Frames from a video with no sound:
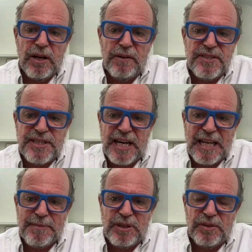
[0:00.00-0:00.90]
of
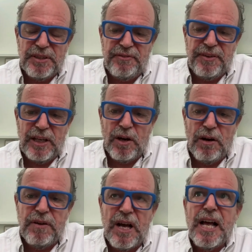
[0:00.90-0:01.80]
startups on the field
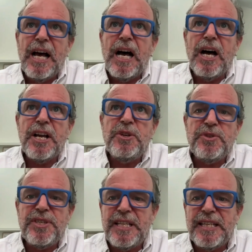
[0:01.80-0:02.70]
of
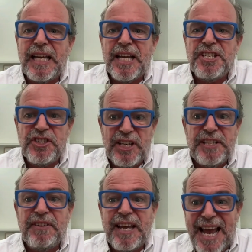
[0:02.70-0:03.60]
using
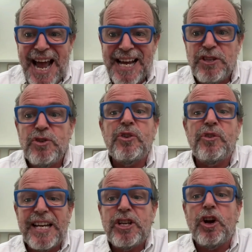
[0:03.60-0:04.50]
generative AI to
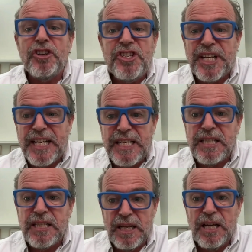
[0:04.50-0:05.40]
create
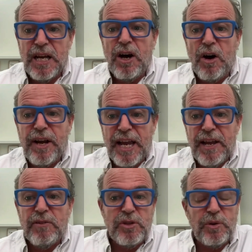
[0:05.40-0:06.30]
content.
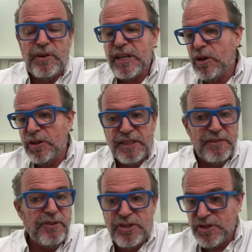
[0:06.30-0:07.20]
Okay, to create
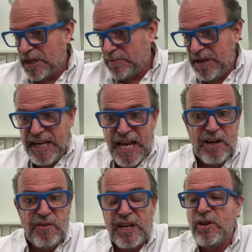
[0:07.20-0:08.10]
content for social media,
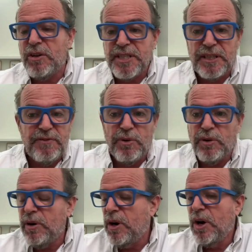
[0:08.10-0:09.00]
create content for